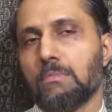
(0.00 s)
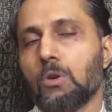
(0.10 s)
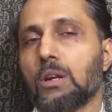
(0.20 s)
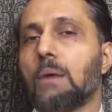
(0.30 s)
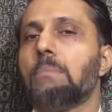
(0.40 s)

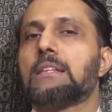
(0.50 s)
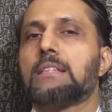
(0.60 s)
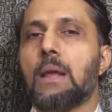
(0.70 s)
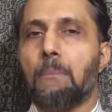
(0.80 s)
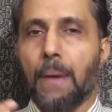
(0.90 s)
or
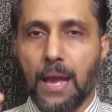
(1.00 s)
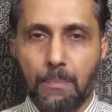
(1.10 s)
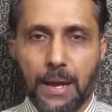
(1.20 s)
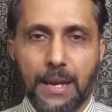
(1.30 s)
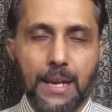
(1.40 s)
compulsory
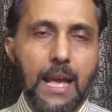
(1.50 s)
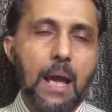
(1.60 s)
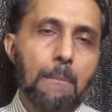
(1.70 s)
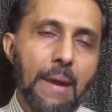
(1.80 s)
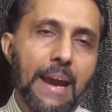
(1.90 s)
payment
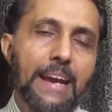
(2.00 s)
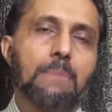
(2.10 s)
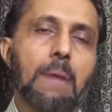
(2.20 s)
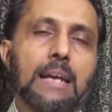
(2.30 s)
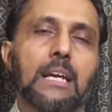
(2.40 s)

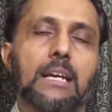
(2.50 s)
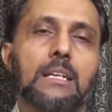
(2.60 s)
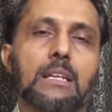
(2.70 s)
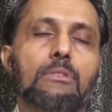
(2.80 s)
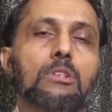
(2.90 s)
made by the
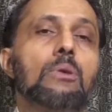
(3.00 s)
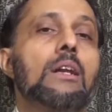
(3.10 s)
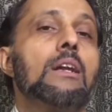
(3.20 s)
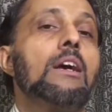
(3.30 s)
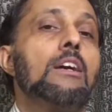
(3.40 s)

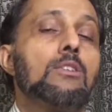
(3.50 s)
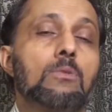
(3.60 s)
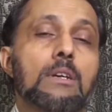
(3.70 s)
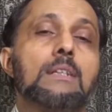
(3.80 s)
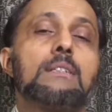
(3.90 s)
individual
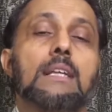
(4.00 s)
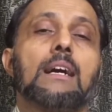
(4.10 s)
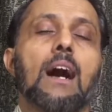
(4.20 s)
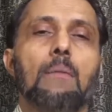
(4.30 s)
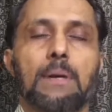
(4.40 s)
towards the
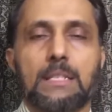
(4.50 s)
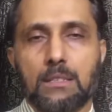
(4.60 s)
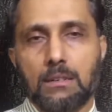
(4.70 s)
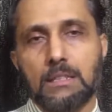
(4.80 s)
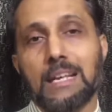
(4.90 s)

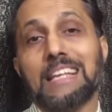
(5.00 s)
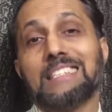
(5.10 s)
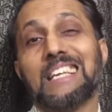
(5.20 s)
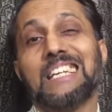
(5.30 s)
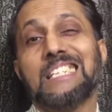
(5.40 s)
government. It's an
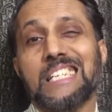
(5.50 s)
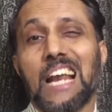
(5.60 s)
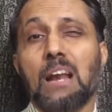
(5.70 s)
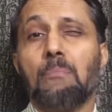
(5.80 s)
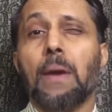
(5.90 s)

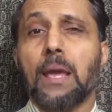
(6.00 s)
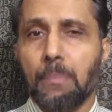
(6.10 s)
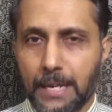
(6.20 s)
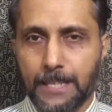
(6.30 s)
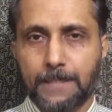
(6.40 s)
essential
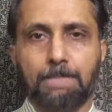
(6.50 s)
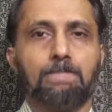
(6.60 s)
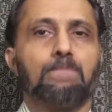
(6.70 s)
payment.